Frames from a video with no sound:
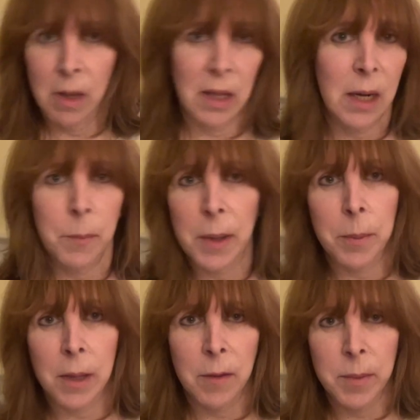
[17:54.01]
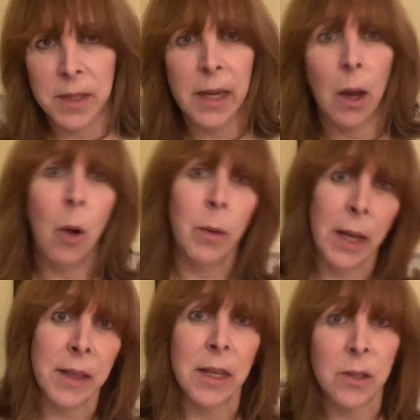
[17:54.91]
a lot of people have been saying, oh,
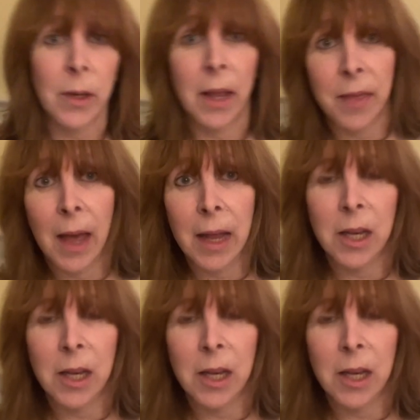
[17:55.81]
get this or get that.